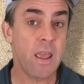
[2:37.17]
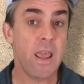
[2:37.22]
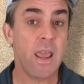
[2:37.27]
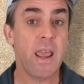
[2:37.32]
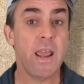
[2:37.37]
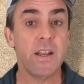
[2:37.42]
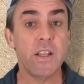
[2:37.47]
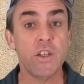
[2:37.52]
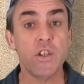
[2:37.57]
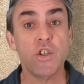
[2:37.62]

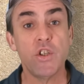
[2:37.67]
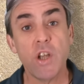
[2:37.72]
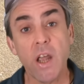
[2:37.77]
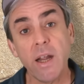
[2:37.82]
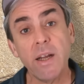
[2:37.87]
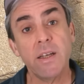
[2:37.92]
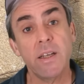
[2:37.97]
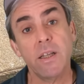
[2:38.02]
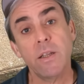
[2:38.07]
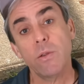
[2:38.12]
and
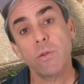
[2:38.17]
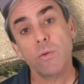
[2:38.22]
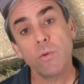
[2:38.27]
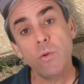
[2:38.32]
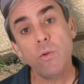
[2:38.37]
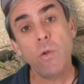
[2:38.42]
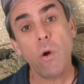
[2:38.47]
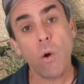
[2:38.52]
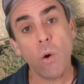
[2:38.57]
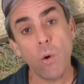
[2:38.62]
inject it
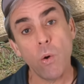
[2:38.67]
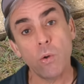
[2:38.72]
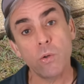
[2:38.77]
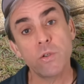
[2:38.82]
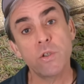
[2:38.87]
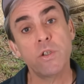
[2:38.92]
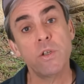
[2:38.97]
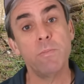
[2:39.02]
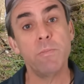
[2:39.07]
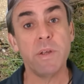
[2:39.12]
through the
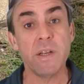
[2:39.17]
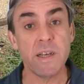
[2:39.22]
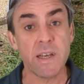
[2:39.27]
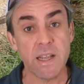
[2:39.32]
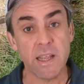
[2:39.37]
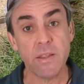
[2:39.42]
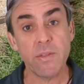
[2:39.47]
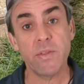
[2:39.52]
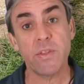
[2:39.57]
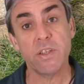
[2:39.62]
holes to
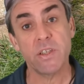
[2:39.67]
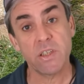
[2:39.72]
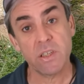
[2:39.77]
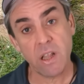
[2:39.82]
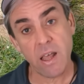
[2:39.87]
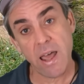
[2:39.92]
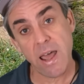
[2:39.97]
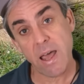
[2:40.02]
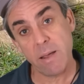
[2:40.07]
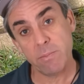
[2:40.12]
beneath the
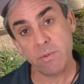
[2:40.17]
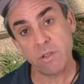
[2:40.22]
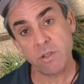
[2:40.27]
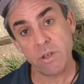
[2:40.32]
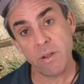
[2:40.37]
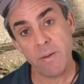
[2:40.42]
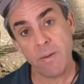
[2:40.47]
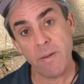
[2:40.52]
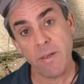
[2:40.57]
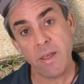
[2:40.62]
slabs.
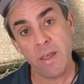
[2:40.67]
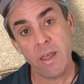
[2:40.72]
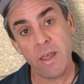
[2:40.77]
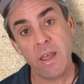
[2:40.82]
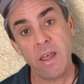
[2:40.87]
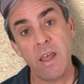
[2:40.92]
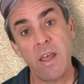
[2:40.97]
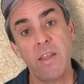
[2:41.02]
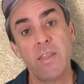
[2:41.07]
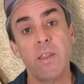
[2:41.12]

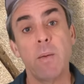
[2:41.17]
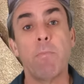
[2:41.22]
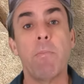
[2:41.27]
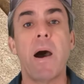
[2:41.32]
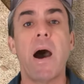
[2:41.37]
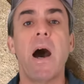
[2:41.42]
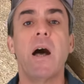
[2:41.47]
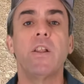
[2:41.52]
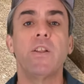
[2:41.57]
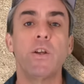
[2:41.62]
The
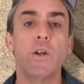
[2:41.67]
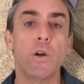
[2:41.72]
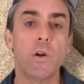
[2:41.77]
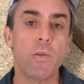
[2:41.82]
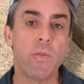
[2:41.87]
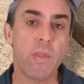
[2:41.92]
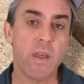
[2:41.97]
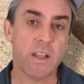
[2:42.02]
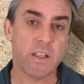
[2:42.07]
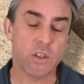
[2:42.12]

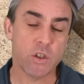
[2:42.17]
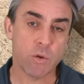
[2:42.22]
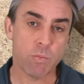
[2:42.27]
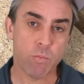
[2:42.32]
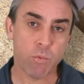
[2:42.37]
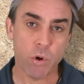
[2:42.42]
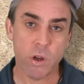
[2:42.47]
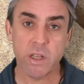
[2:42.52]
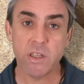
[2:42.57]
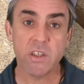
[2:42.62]
polyurethane
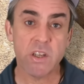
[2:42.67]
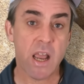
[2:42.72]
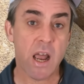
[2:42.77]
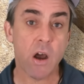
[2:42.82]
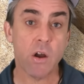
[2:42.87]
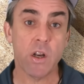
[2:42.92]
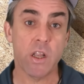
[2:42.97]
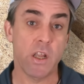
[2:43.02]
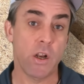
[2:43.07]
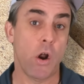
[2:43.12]
spreads
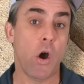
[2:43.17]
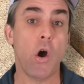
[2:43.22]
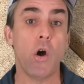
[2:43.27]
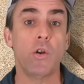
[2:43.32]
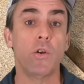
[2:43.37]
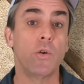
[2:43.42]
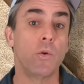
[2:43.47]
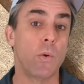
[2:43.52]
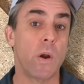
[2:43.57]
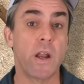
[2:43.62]
out in
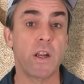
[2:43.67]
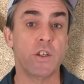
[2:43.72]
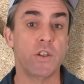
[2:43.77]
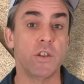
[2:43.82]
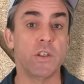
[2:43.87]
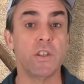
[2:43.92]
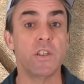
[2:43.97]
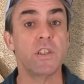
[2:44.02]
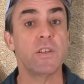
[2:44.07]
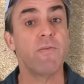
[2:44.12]
all
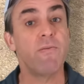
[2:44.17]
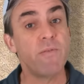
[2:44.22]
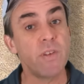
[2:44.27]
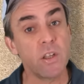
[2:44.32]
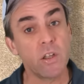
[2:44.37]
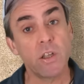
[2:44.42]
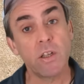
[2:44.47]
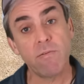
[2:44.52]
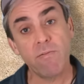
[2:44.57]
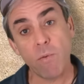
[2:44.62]
directions, filling